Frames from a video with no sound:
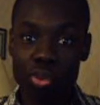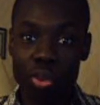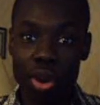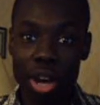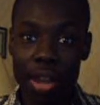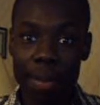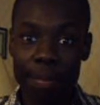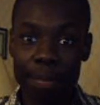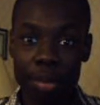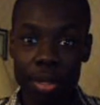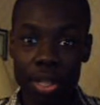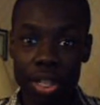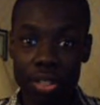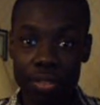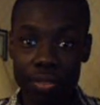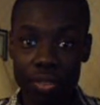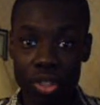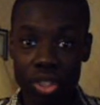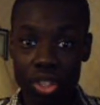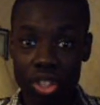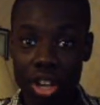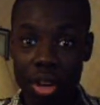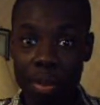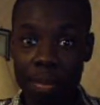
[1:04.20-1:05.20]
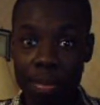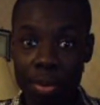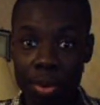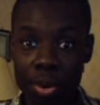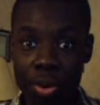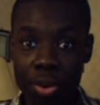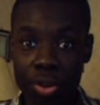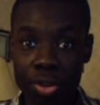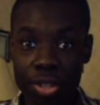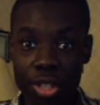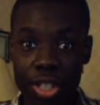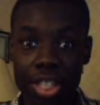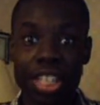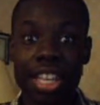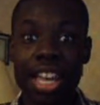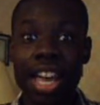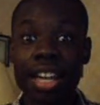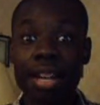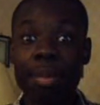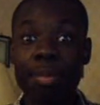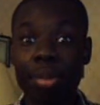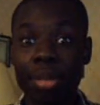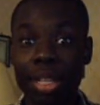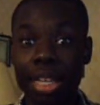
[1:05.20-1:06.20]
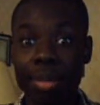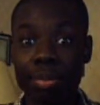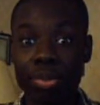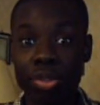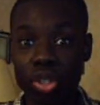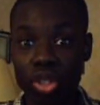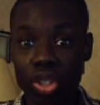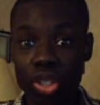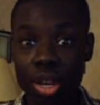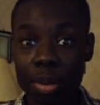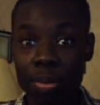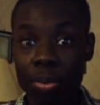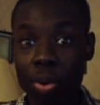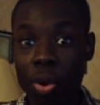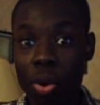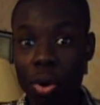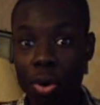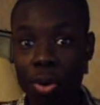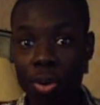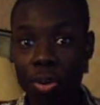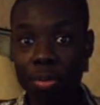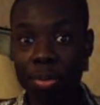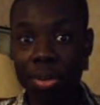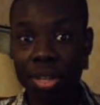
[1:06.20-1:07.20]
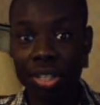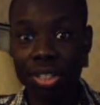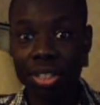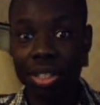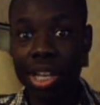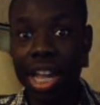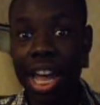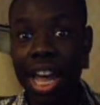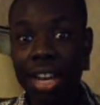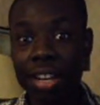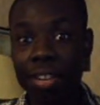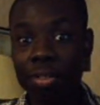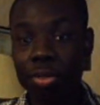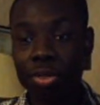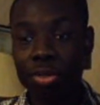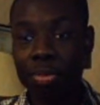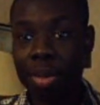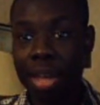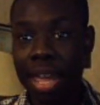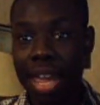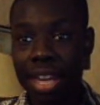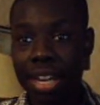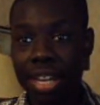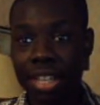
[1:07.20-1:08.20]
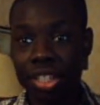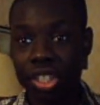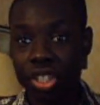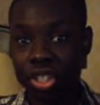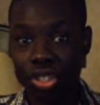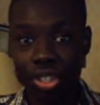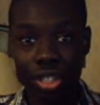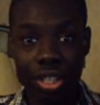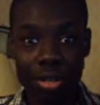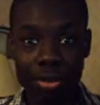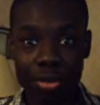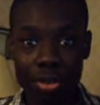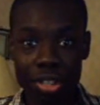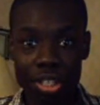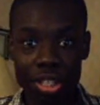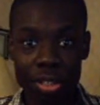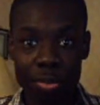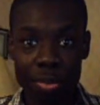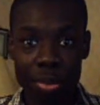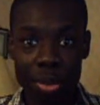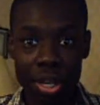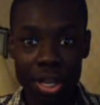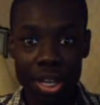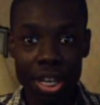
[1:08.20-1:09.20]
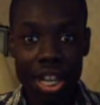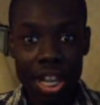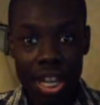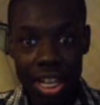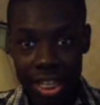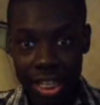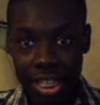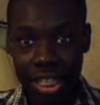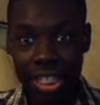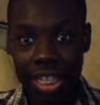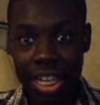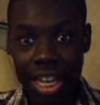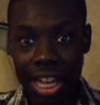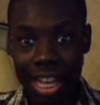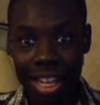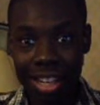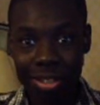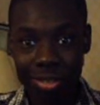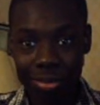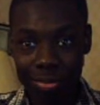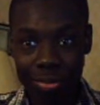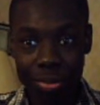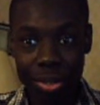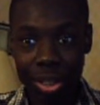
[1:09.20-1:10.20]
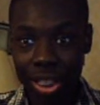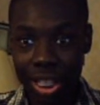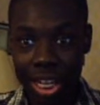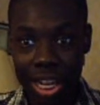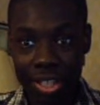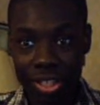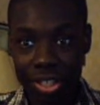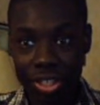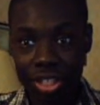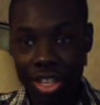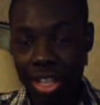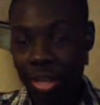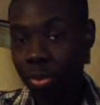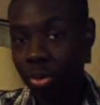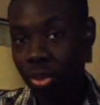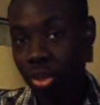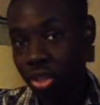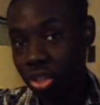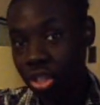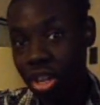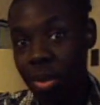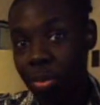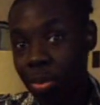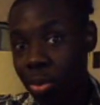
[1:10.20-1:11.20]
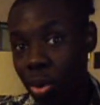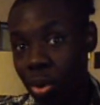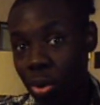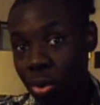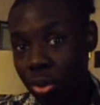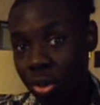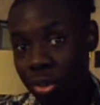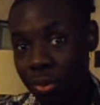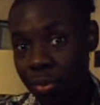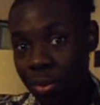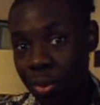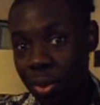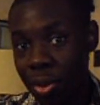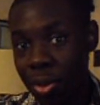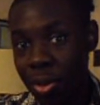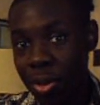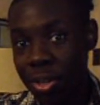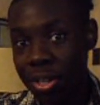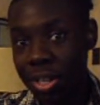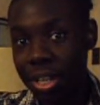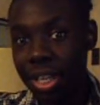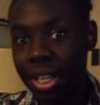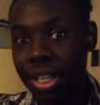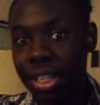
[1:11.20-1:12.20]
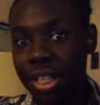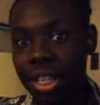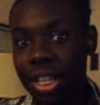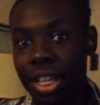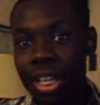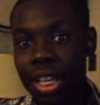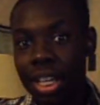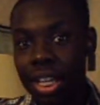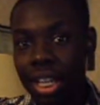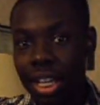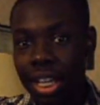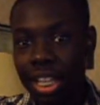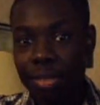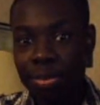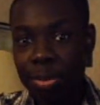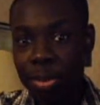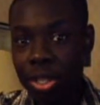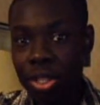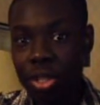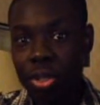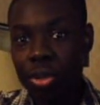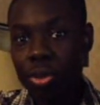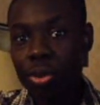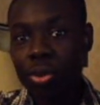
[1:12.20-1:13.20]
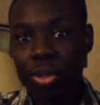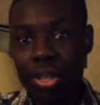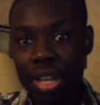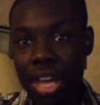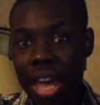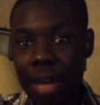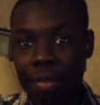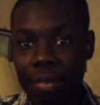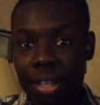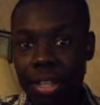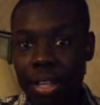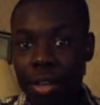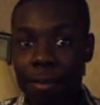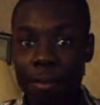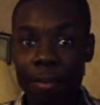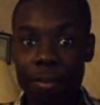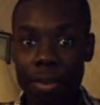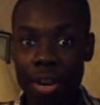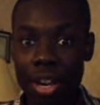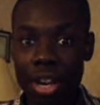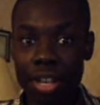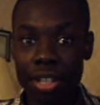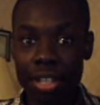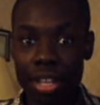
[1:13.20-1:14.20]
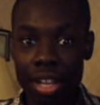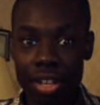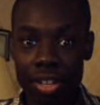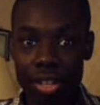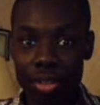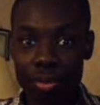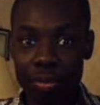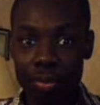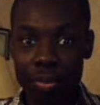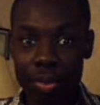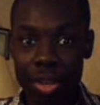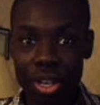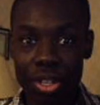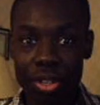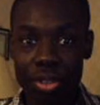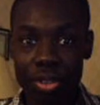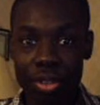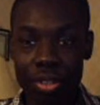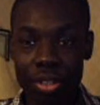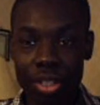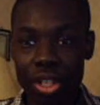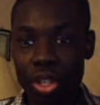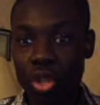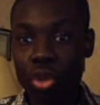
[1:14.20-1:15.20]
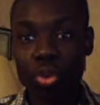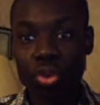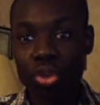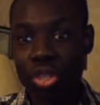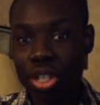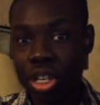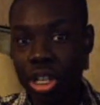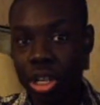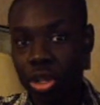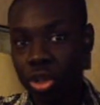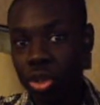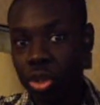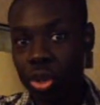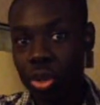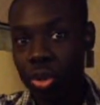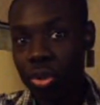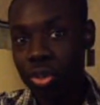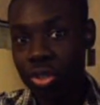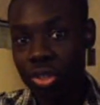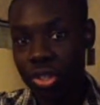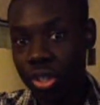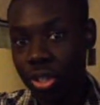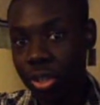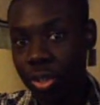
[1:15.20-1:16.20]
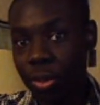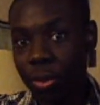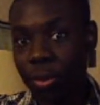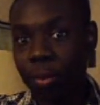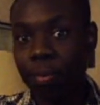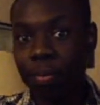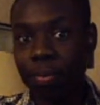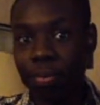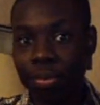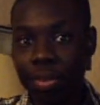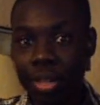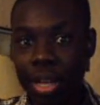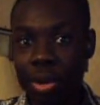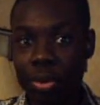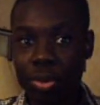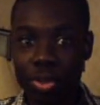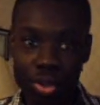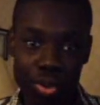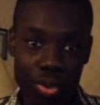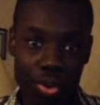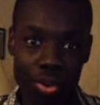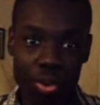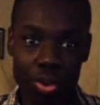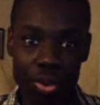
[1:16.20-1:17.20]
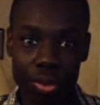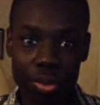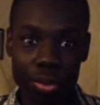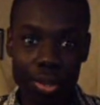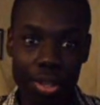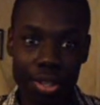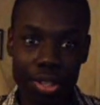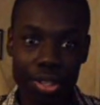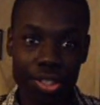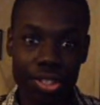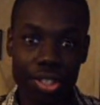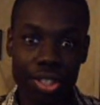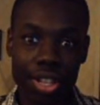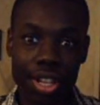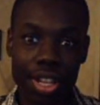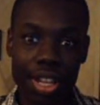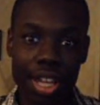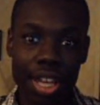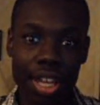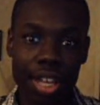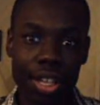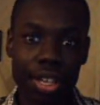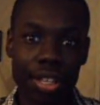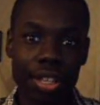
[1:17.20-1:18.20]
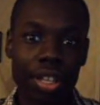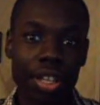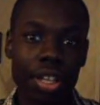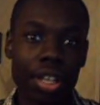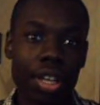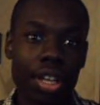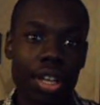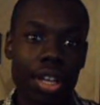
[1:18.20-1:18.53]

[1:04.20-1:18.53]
his wife because of the scub burst, and he kind of blames the scub coral because he kind of was mad at the secrets, but he now realizes that it was the scub coral's fault. And it's pretty cool to have like a friend when you're in the new territory, so that was cool to see. And